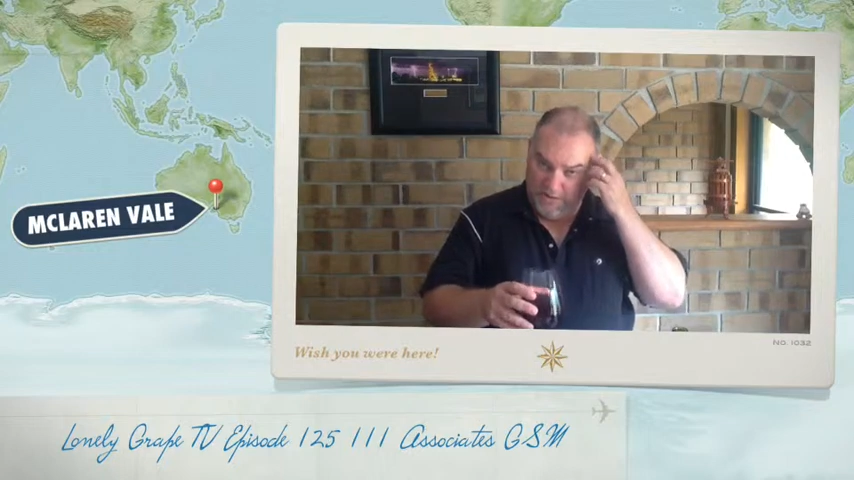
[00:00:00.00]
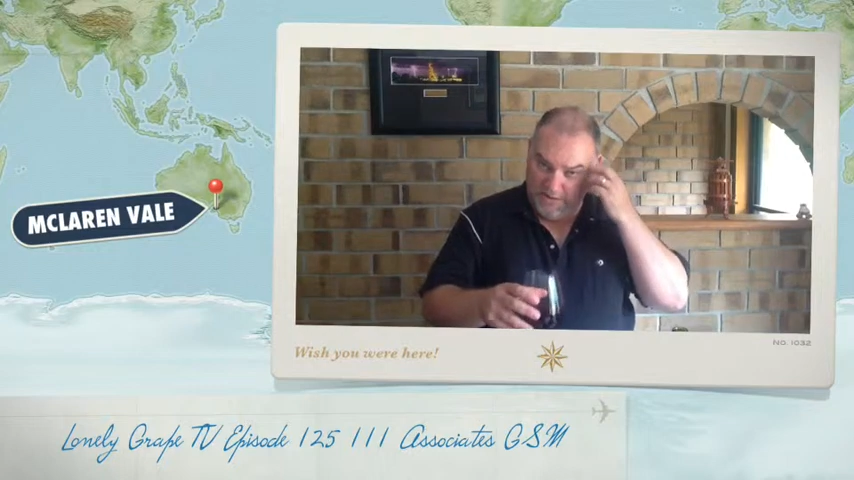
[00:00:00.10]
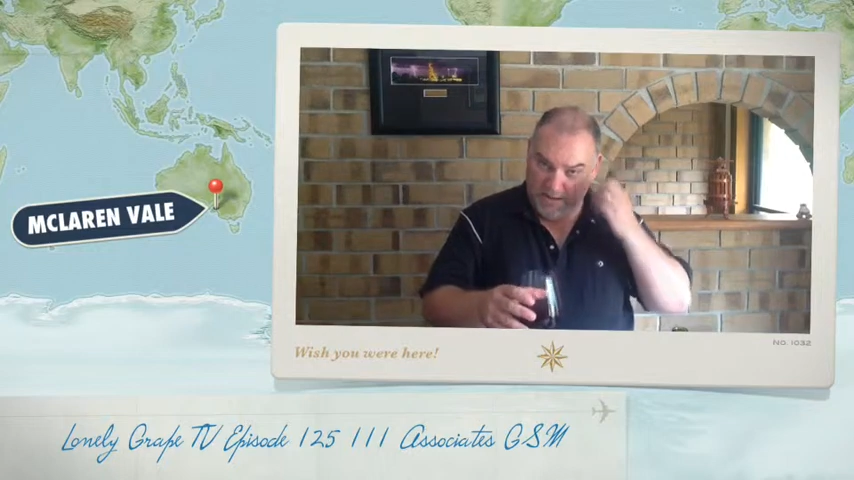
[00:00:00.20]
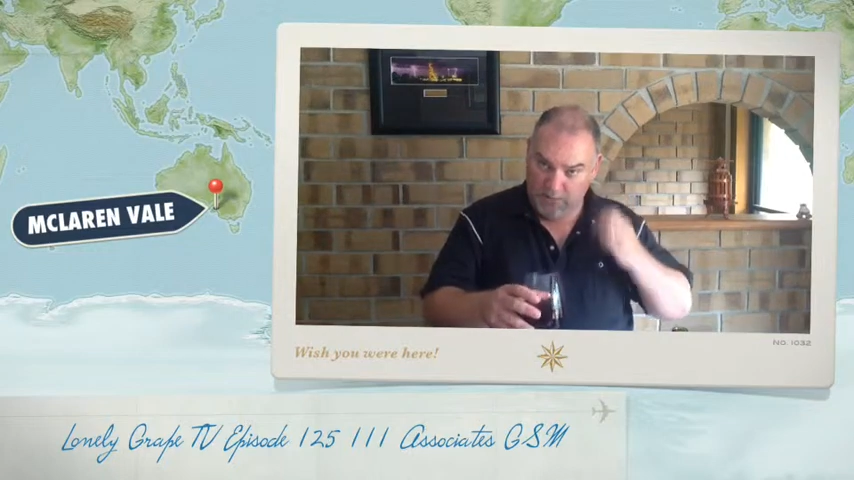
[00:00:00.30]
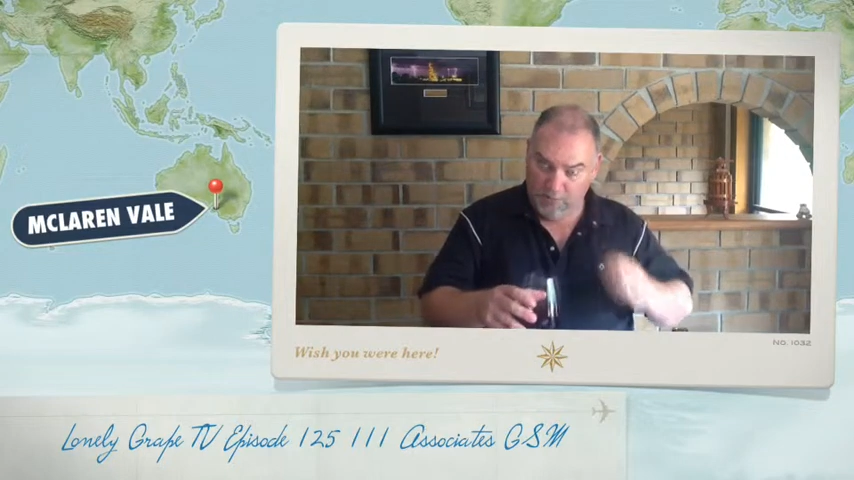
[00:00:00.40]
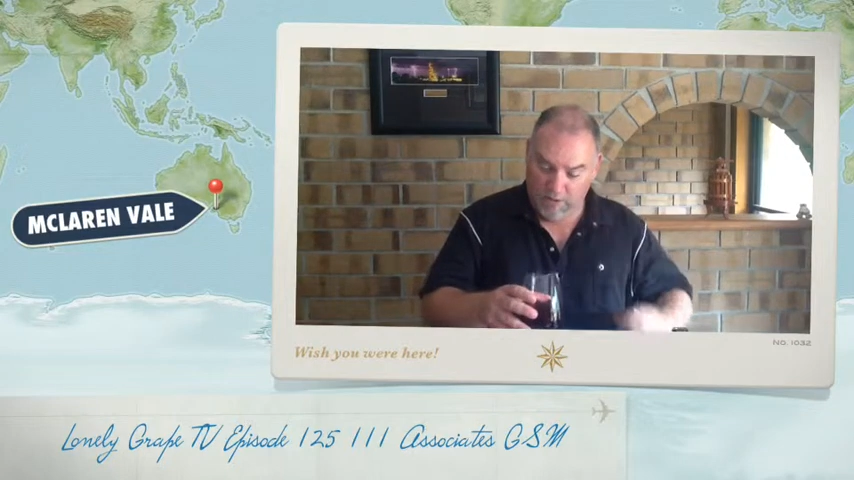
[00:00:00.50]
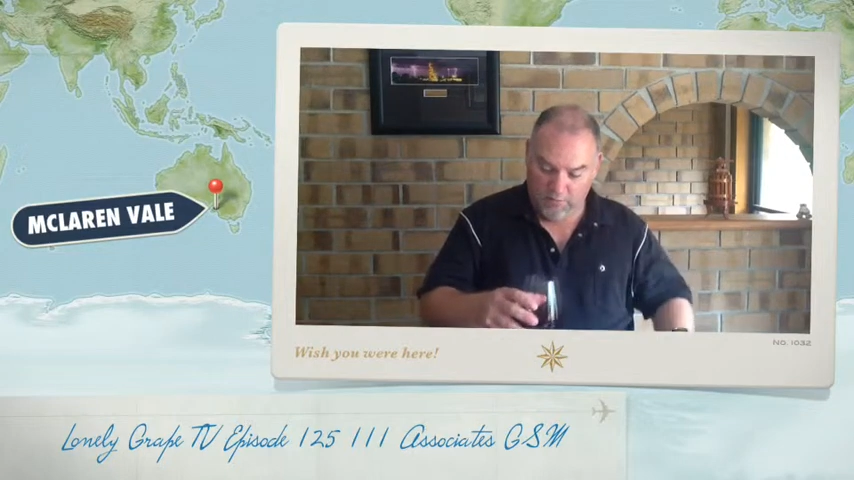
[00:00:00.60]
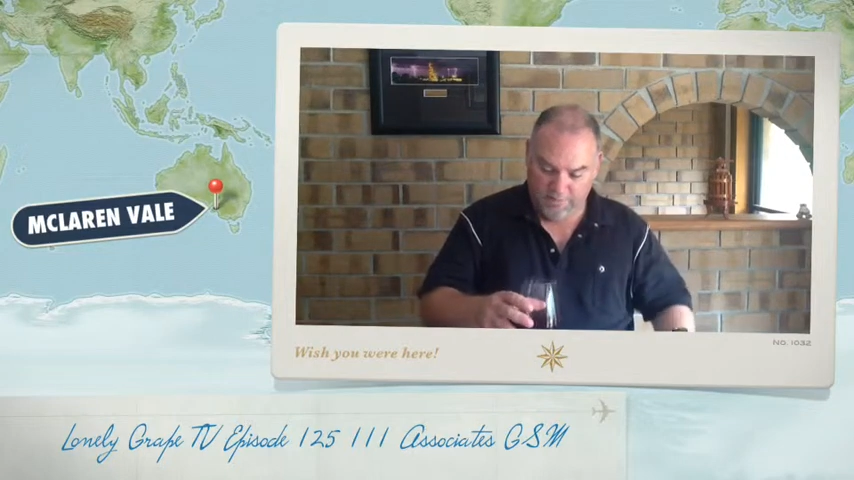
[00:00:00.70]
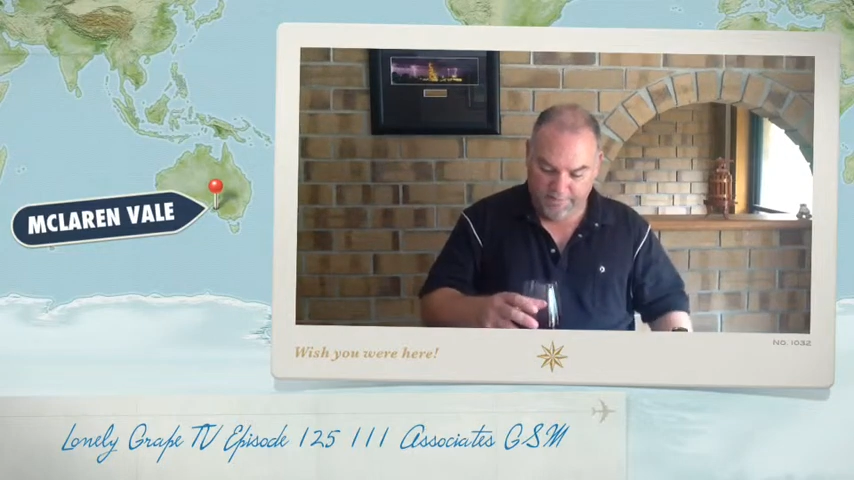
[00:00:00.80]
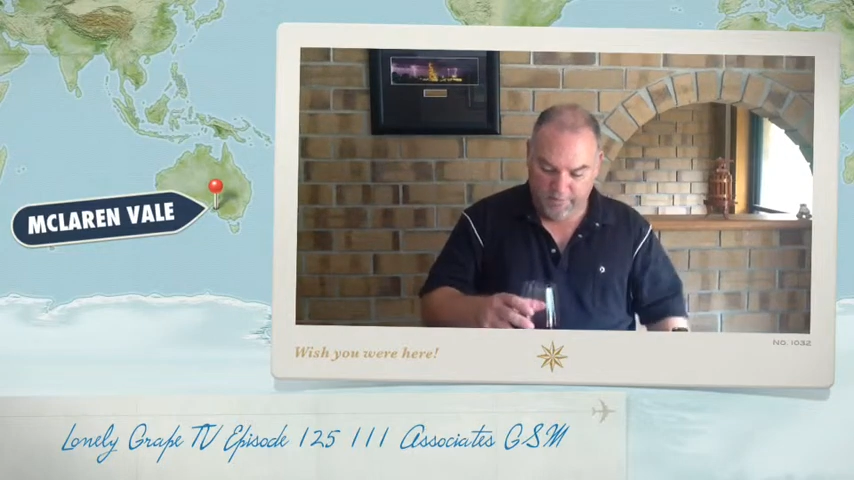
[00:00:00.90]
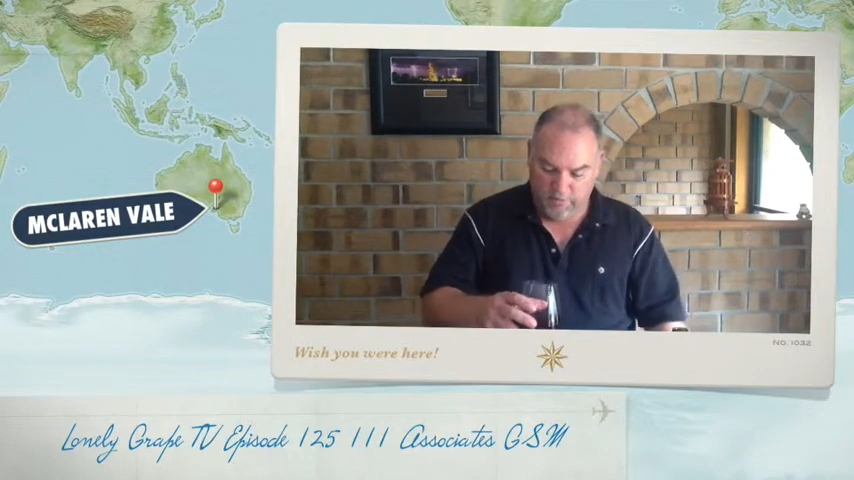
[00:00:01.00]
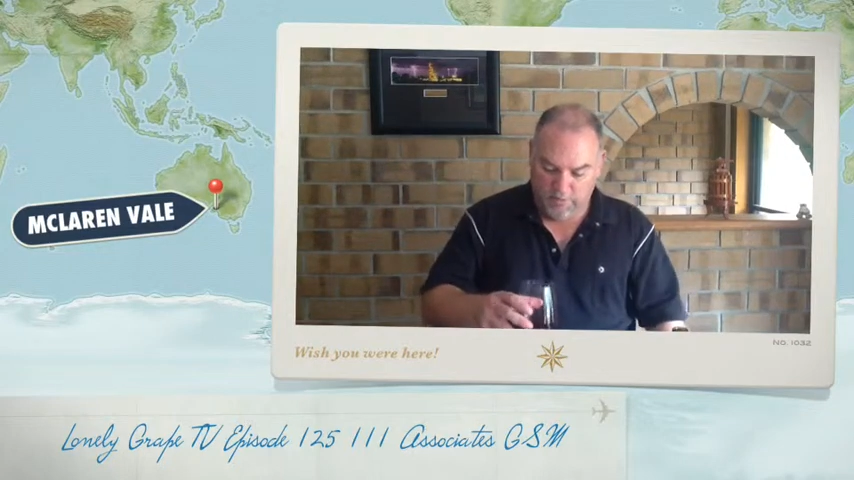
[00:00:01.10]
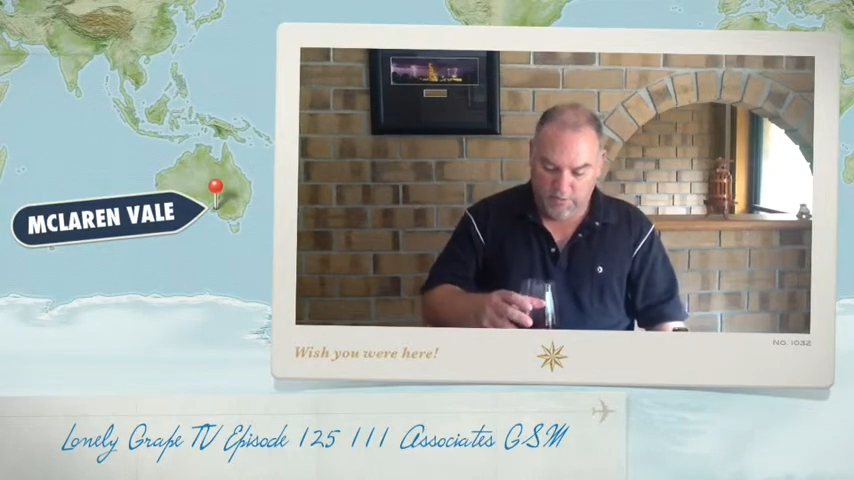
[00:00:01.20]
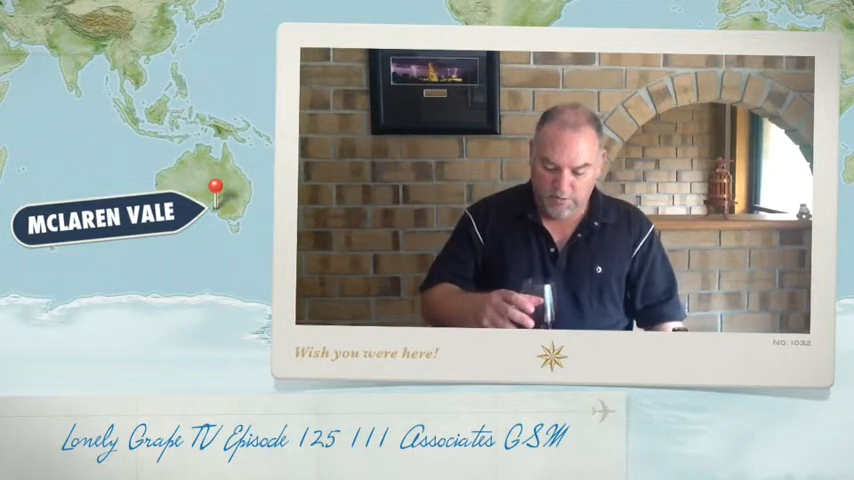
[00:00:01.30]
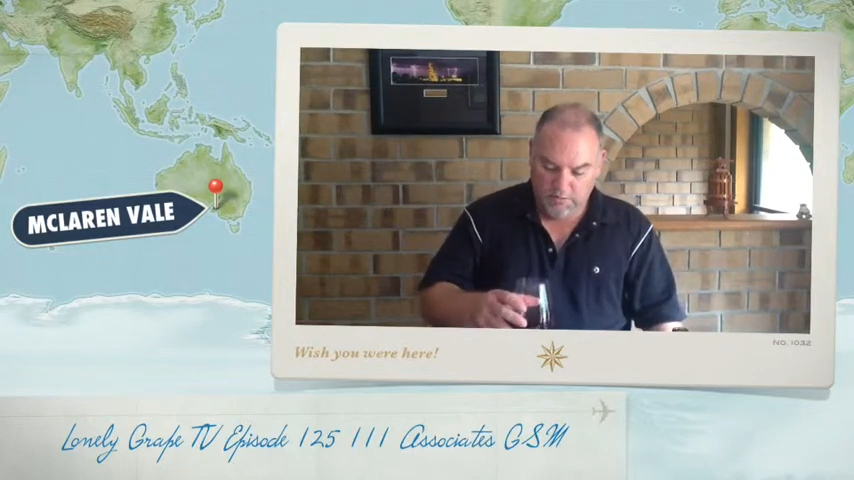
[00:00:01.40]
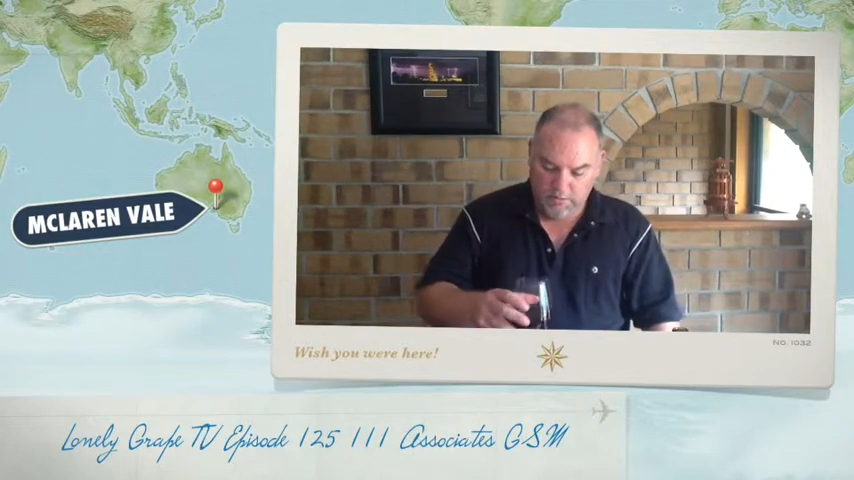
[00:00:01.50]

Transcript: done well for